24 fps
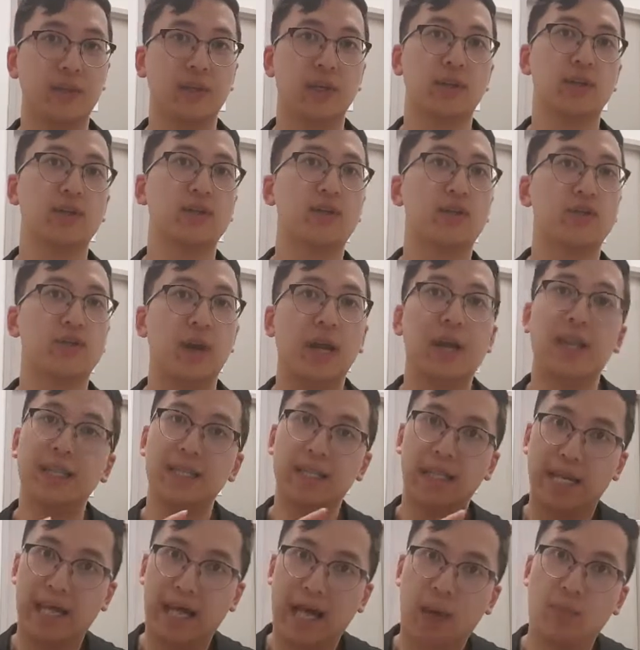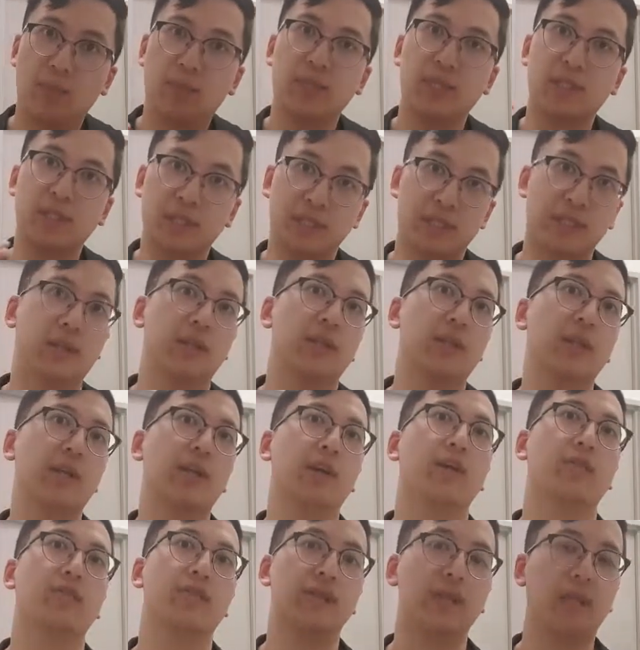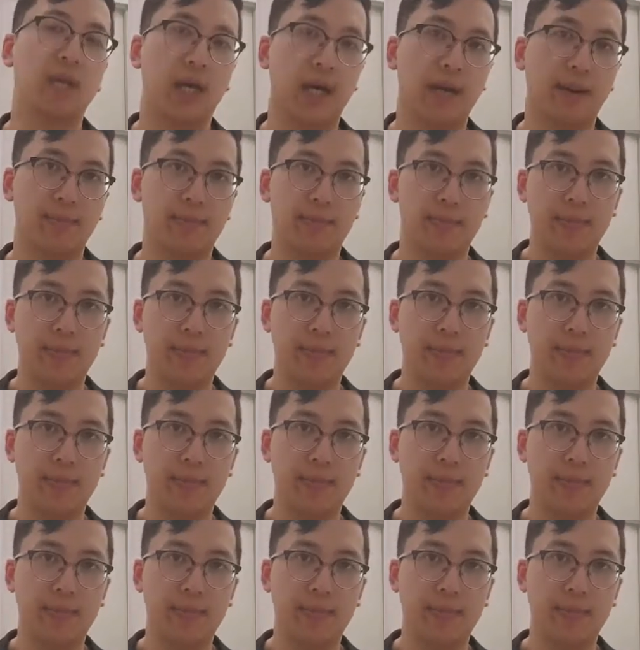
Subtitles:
strain that happens slowly over time.